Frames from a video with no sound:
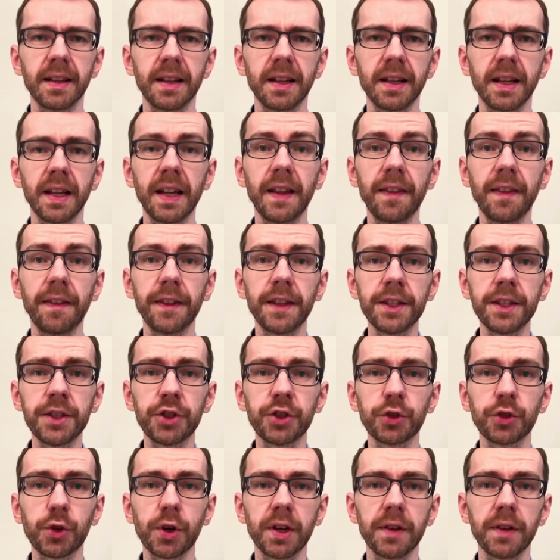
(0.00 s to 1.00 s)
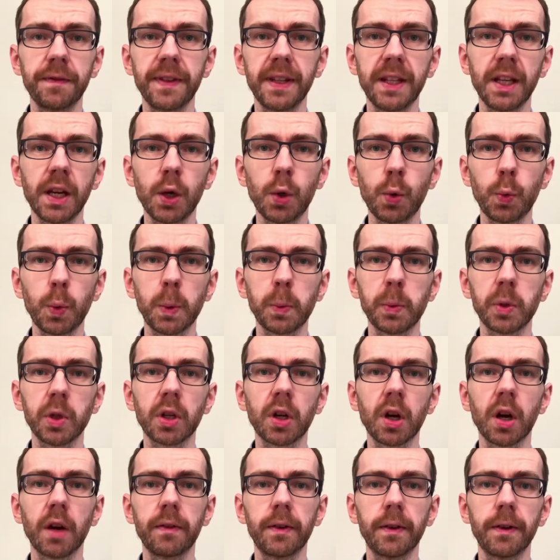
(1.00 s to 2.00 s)
In this short video, we will
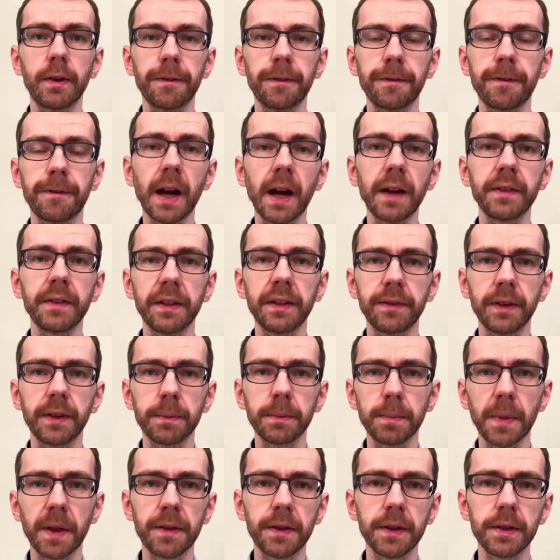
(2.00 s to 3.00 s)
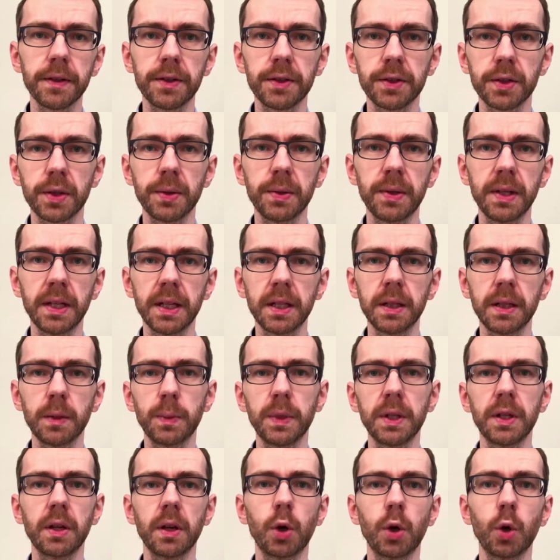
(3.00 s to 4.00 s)
cover 5 different methods to deal
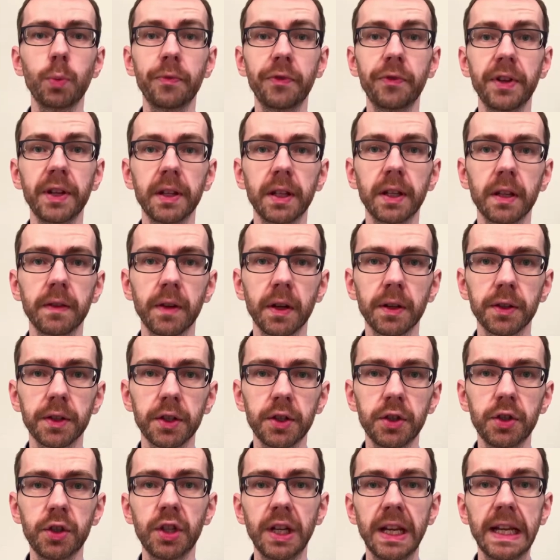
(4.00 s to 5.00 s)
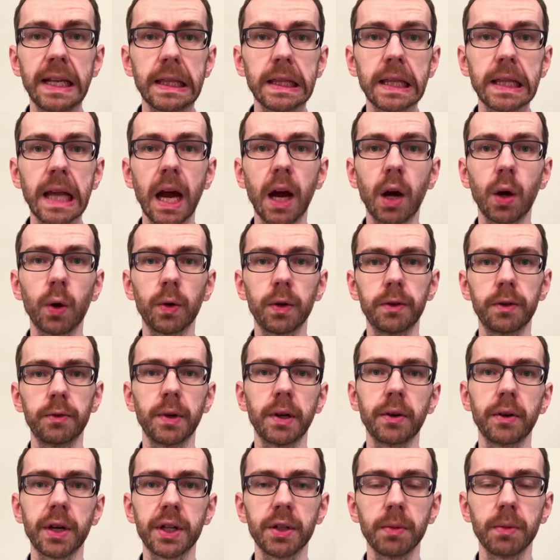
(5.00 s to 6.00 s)
with the home field advantage in our
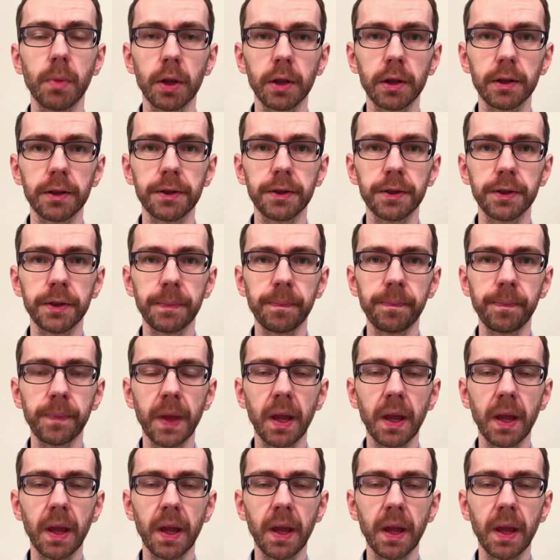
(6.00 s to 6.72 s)
regression models,